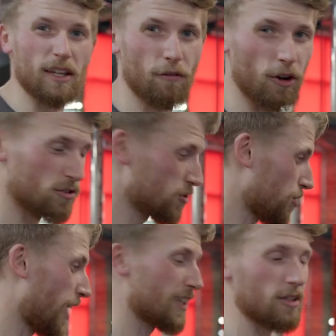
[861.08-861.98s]
different,
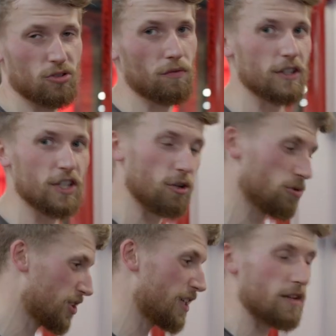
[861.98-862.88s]
trying out something new,
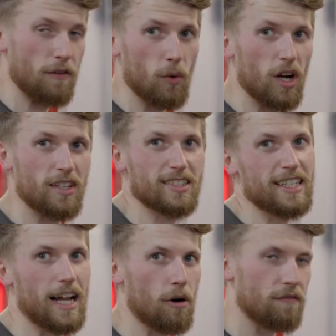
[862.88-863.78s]
seeing if it works,
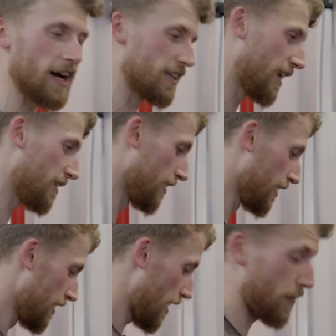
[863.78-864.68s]
seeing how I find it.
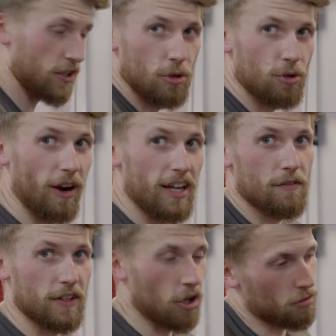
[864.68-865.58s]
If I do, great.
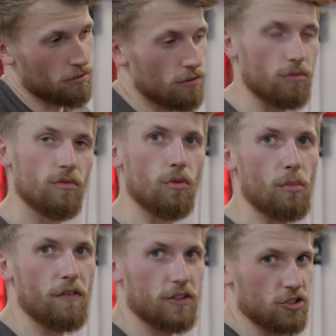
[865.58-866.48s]
If I don't, we'll
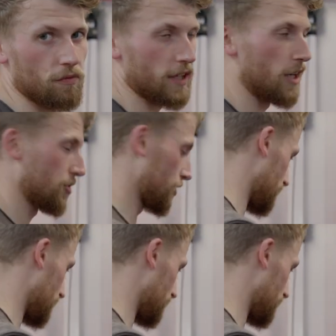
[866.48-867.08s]
move on to something else.